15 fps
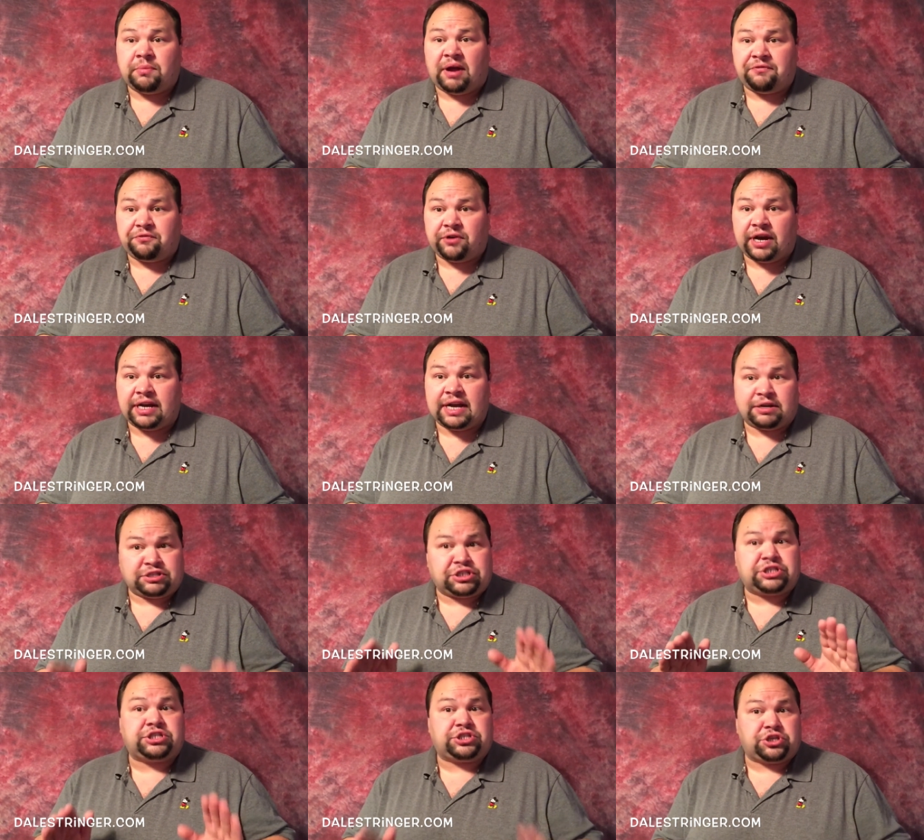my friend
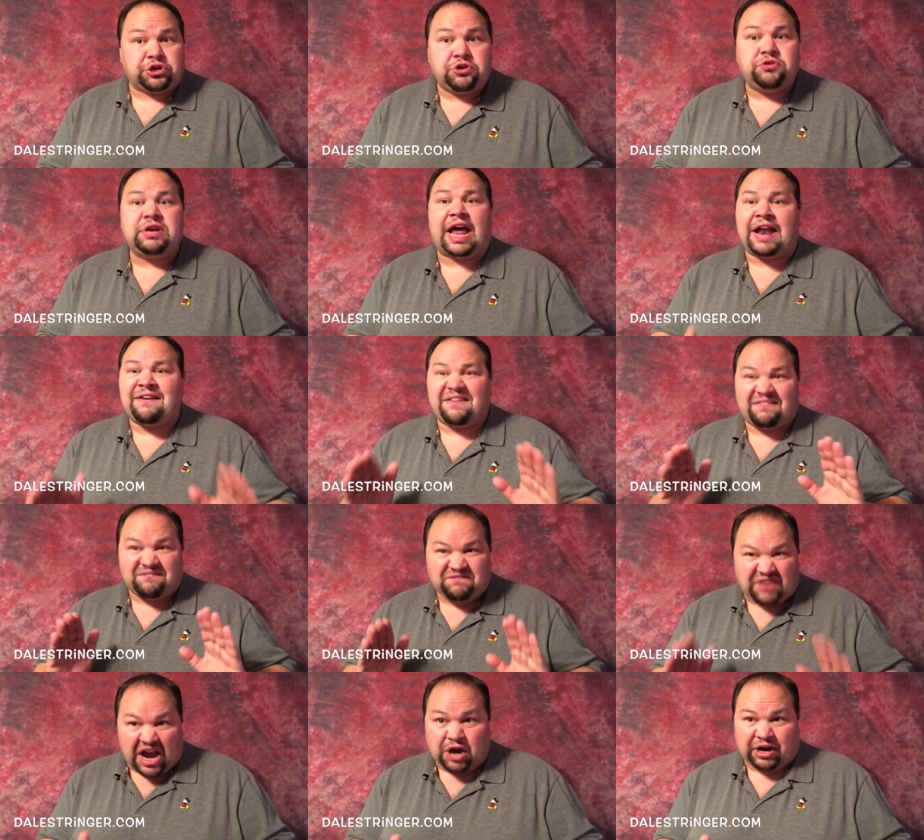soon and
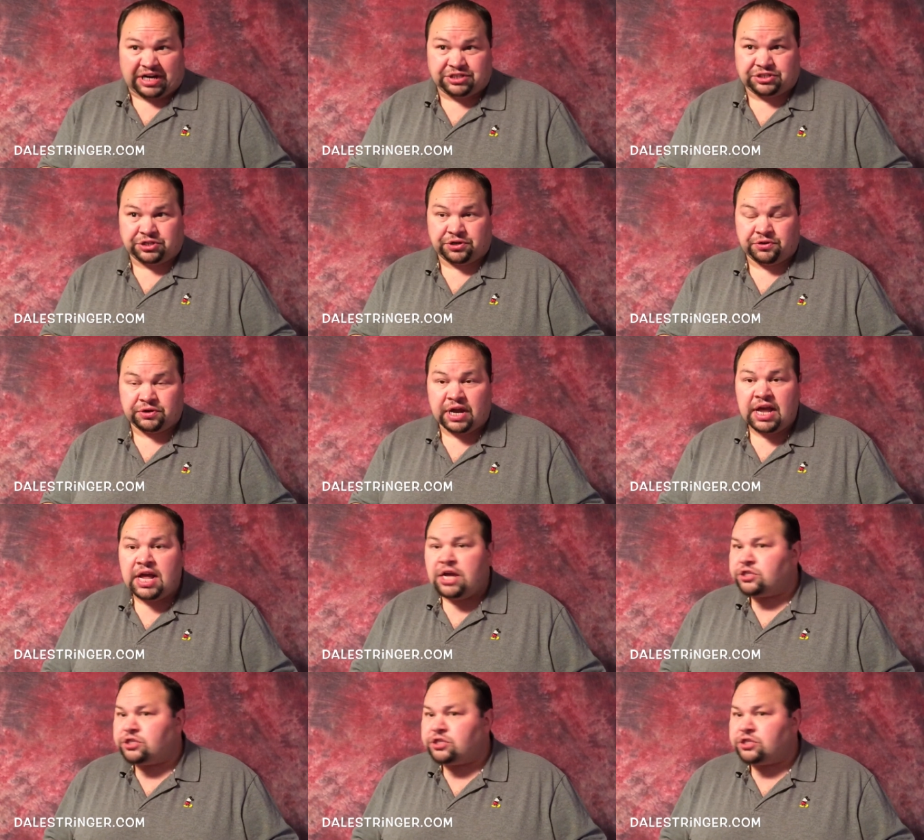very soon.